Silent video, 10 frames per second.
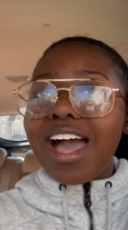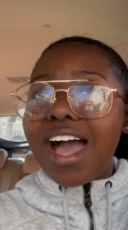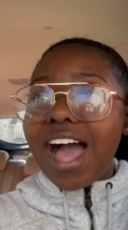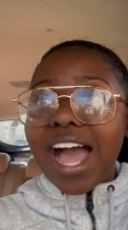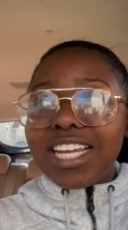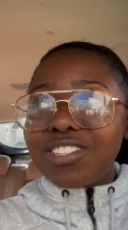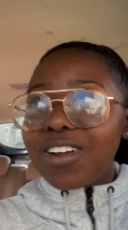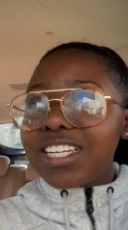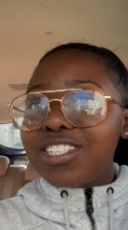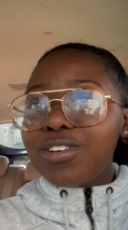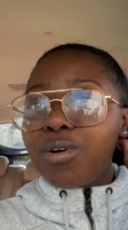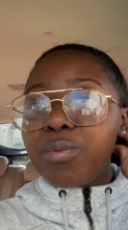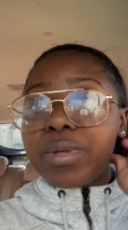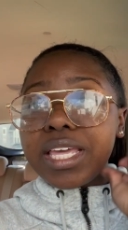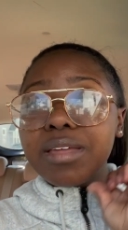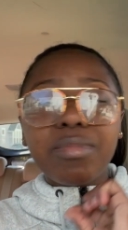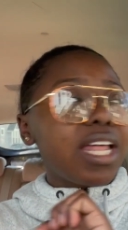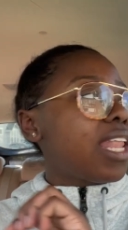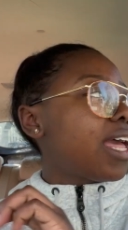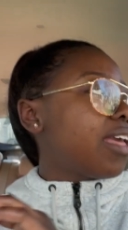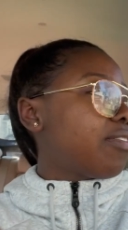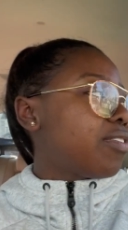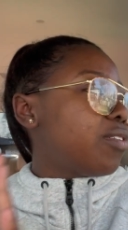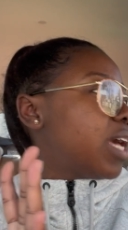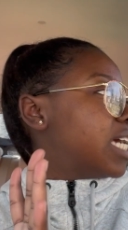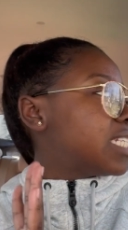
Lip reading: I tried to do a week in my life, you guys.